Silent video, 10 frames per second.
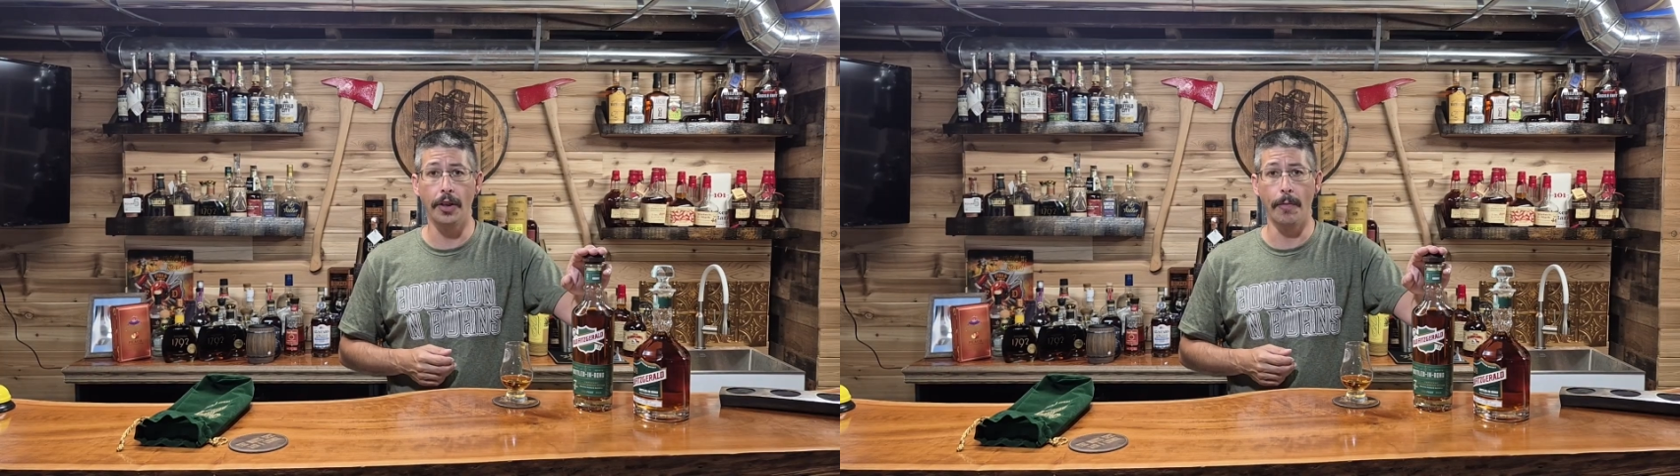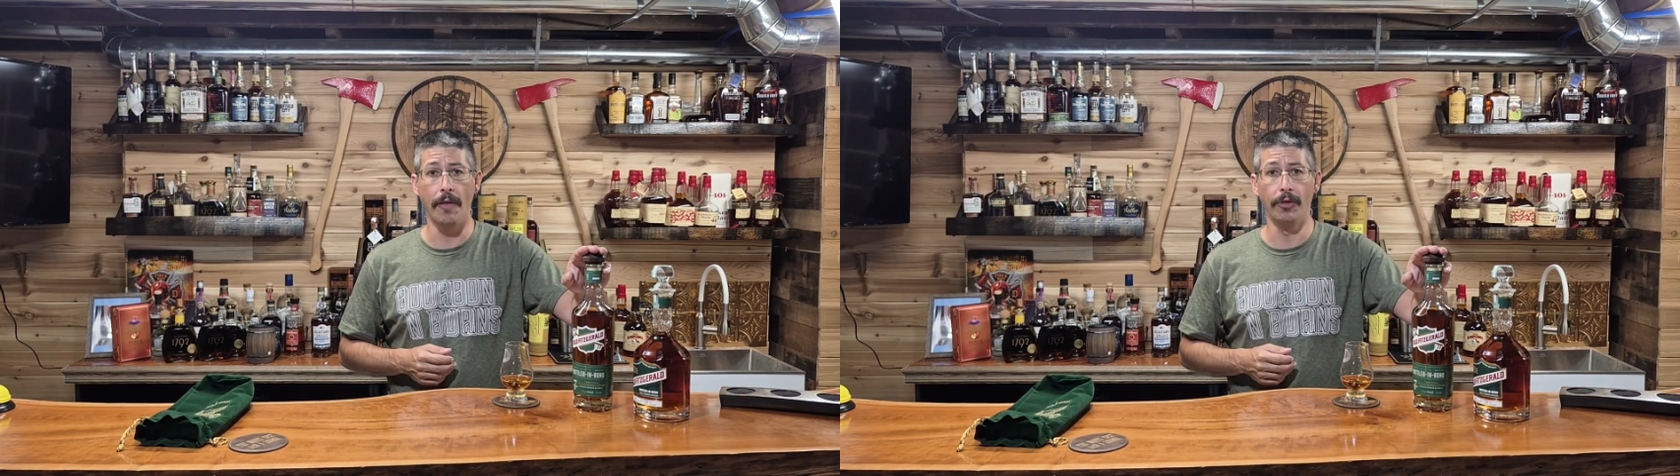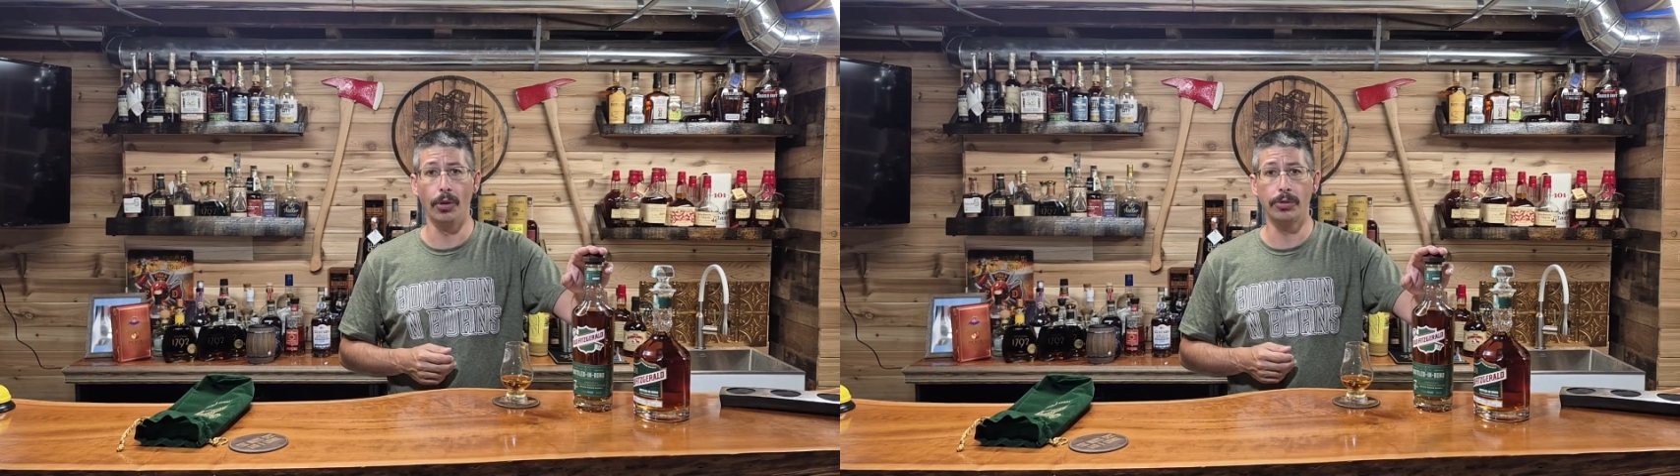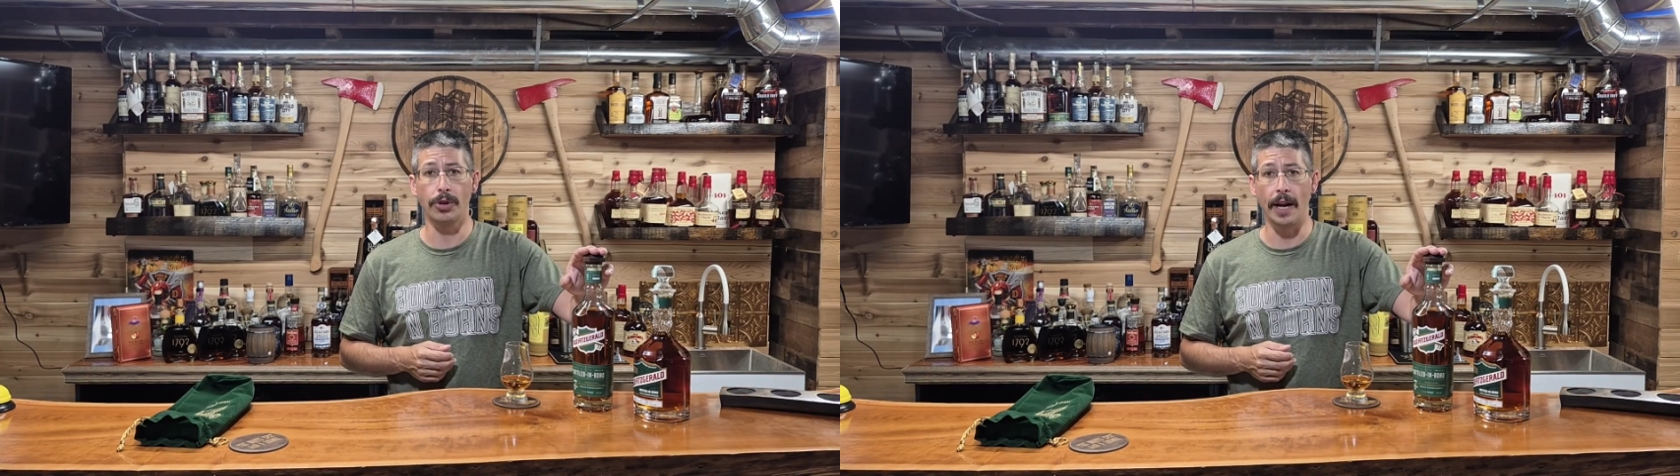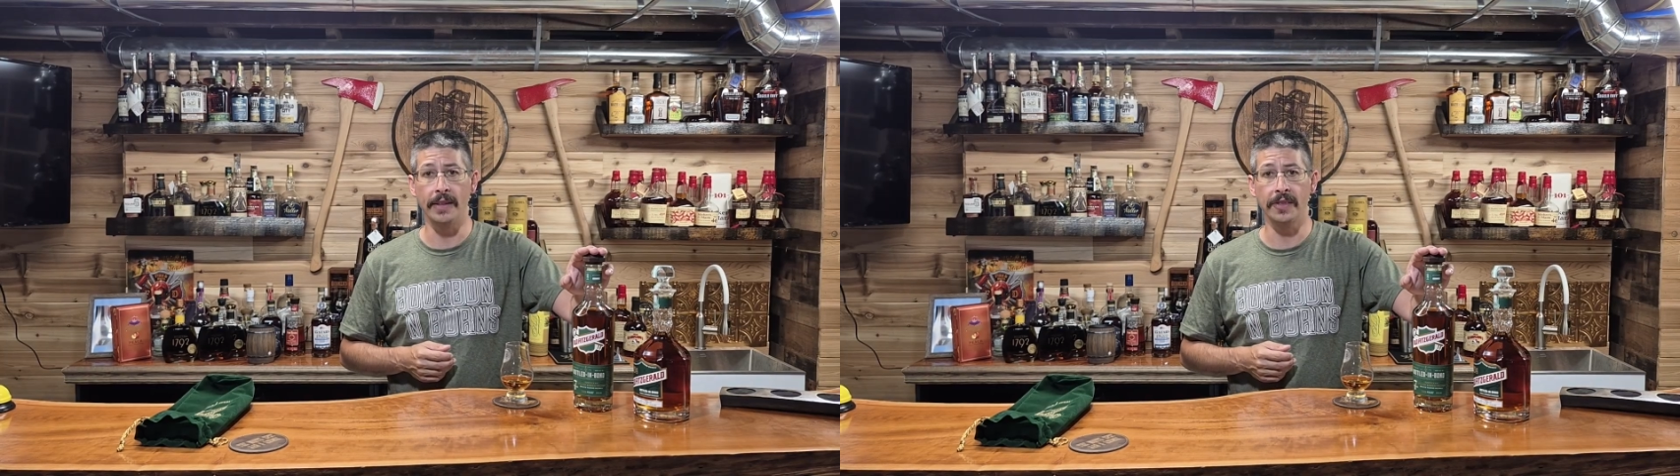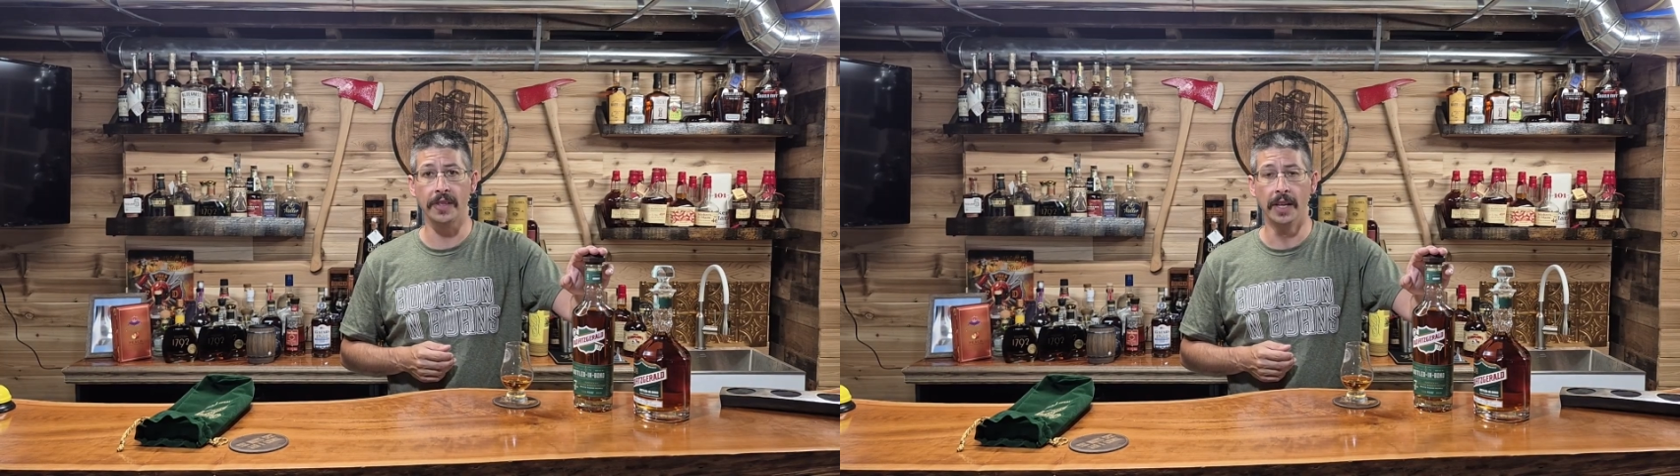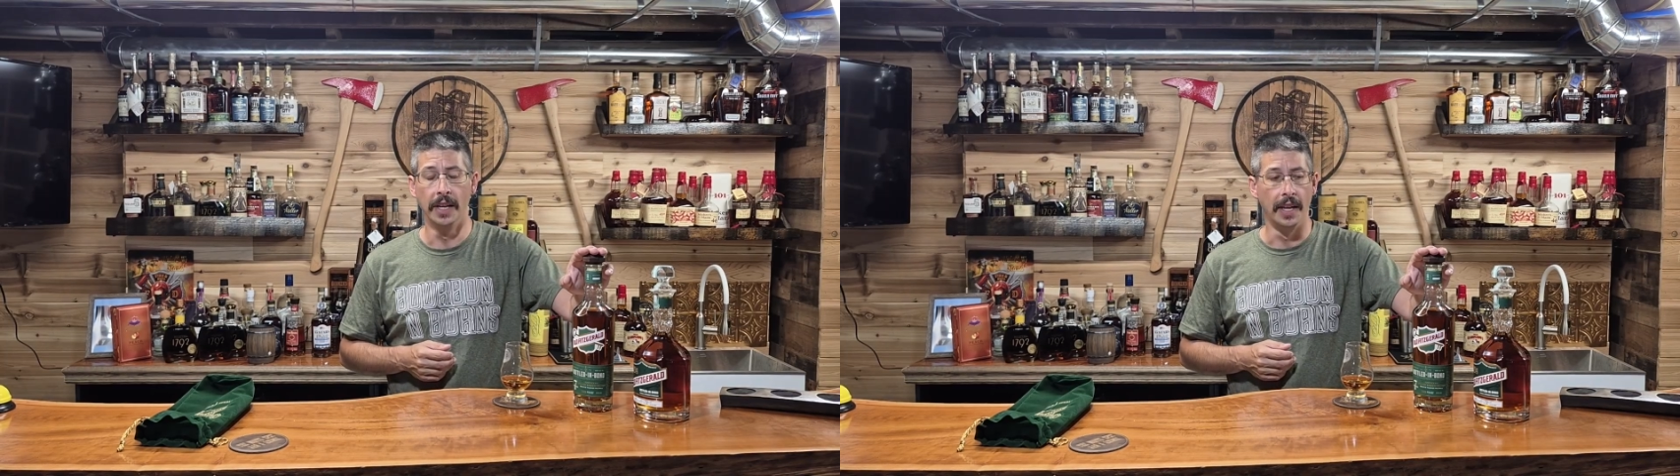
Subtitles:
the Buffalo Trace